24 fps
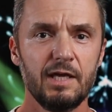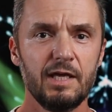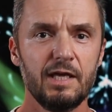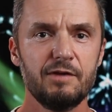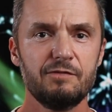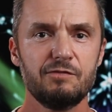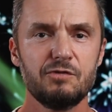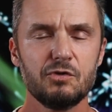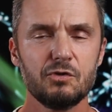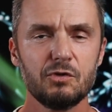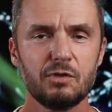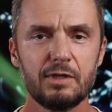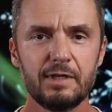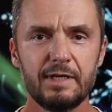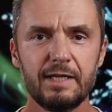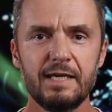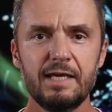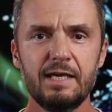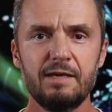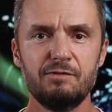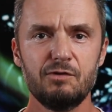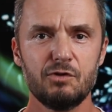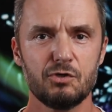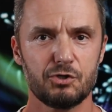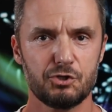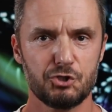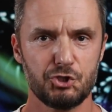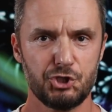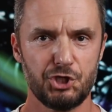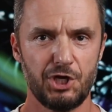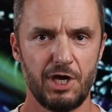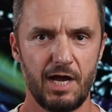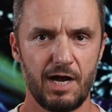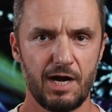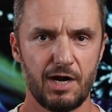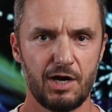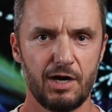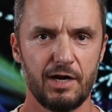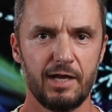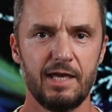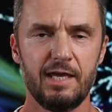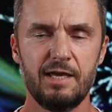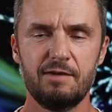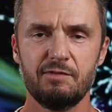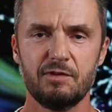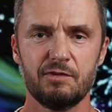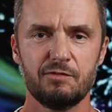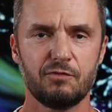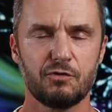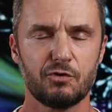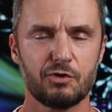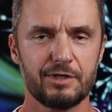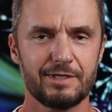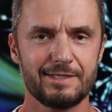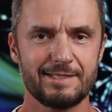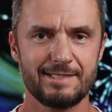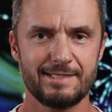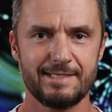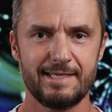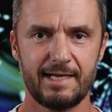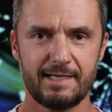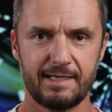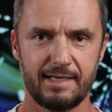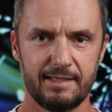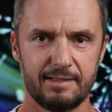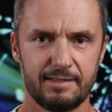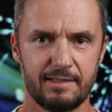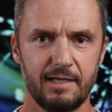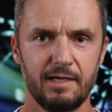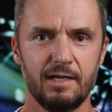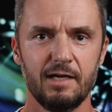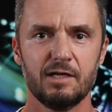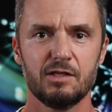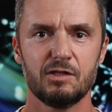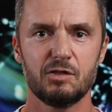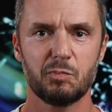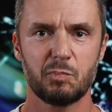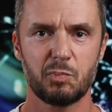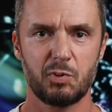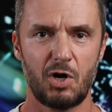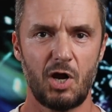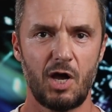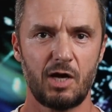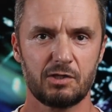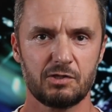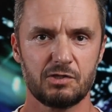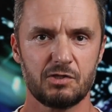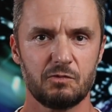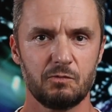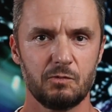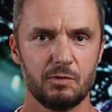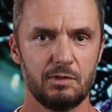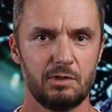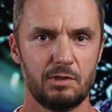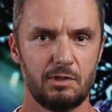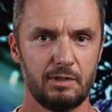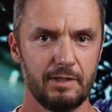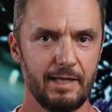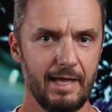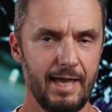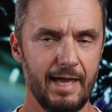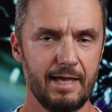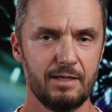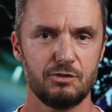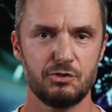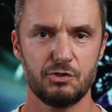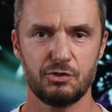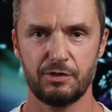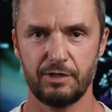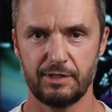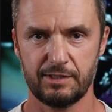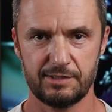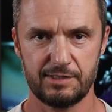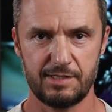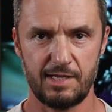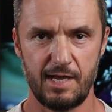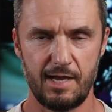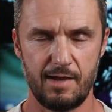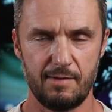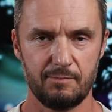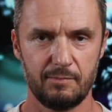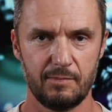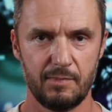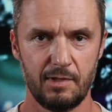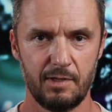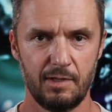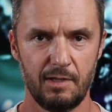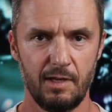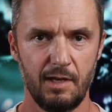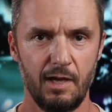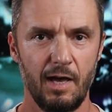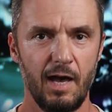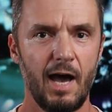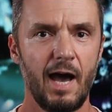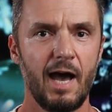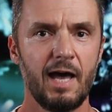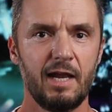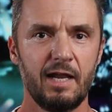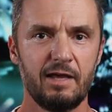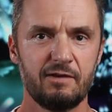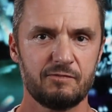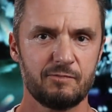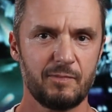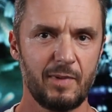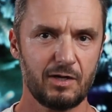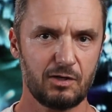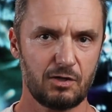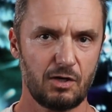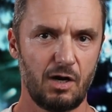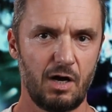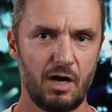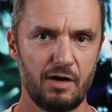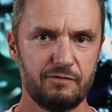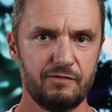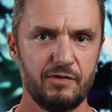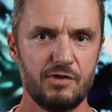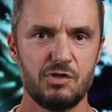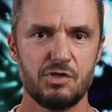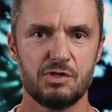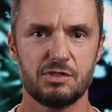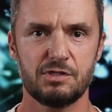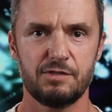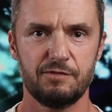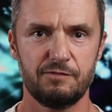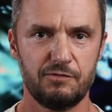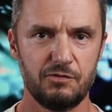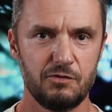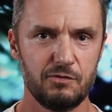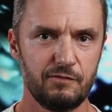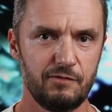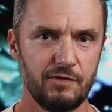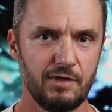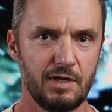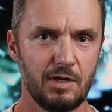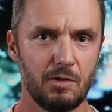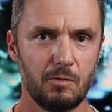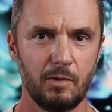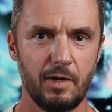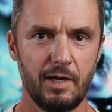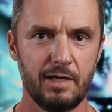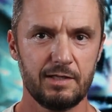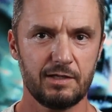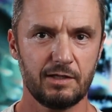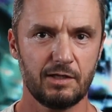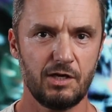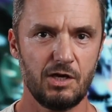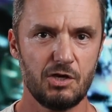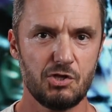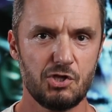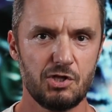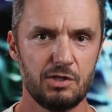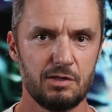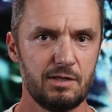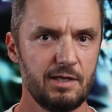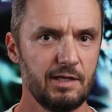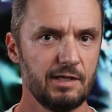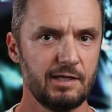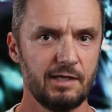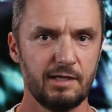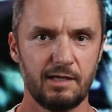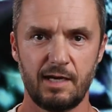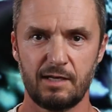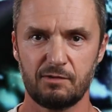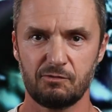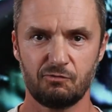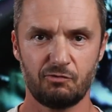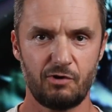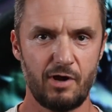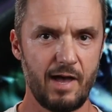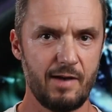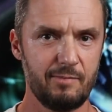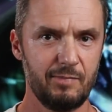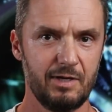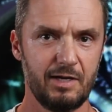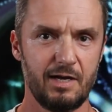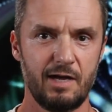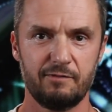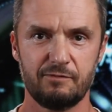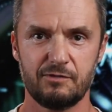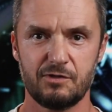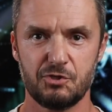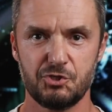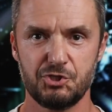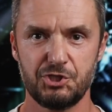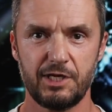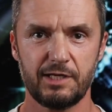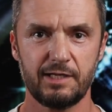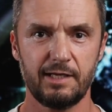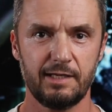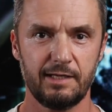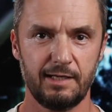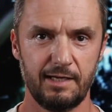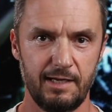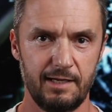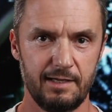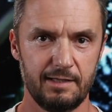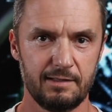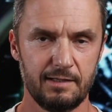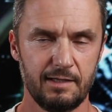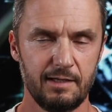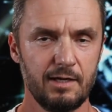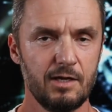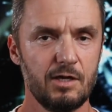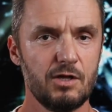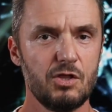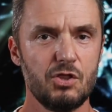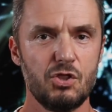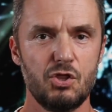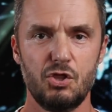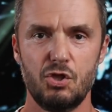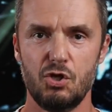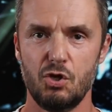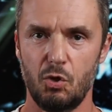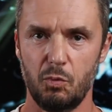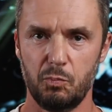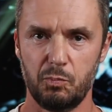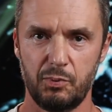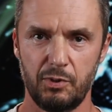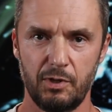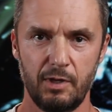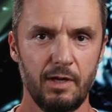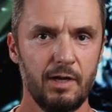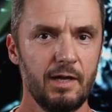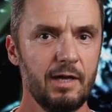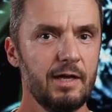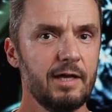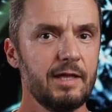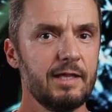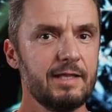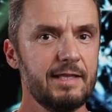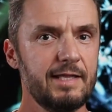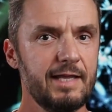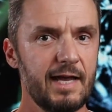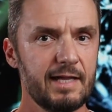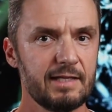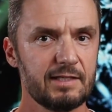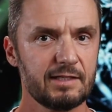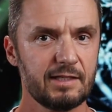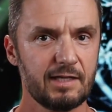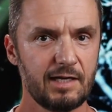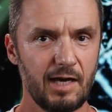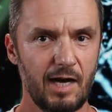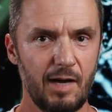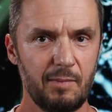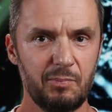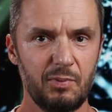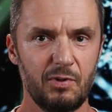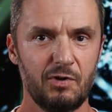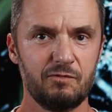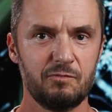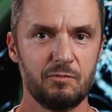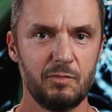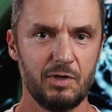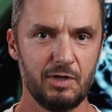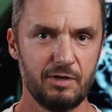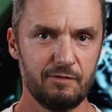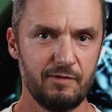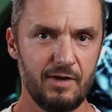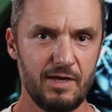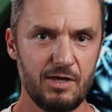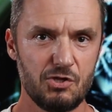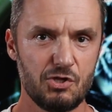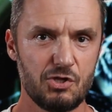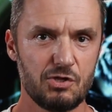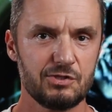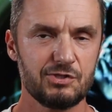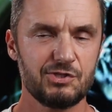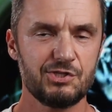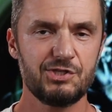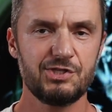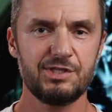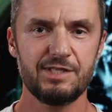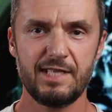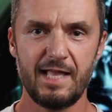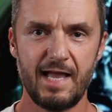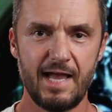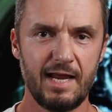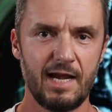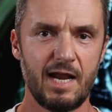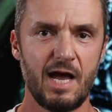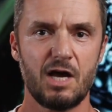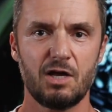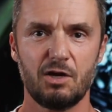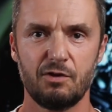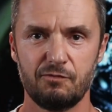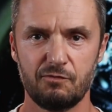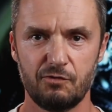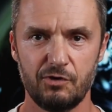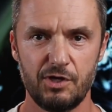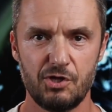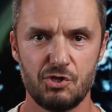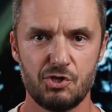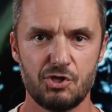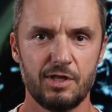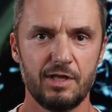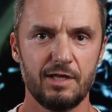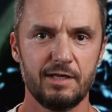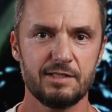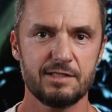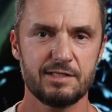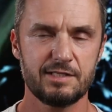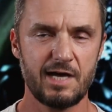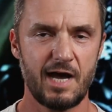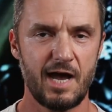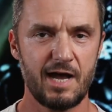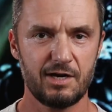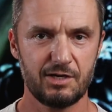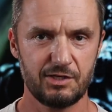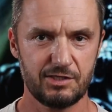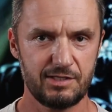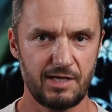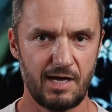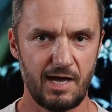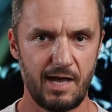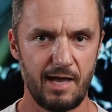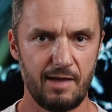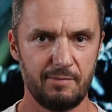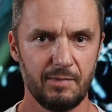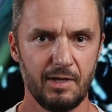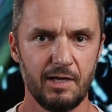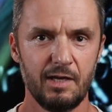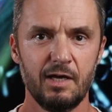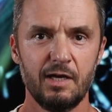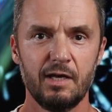If you leave your chair even for a second, the proctor will end your exam. I left my coffee just a few feet away in the kitchen thinking I'd grab it after checking in. Nope. That cup of motivation stayed out of reach the entire time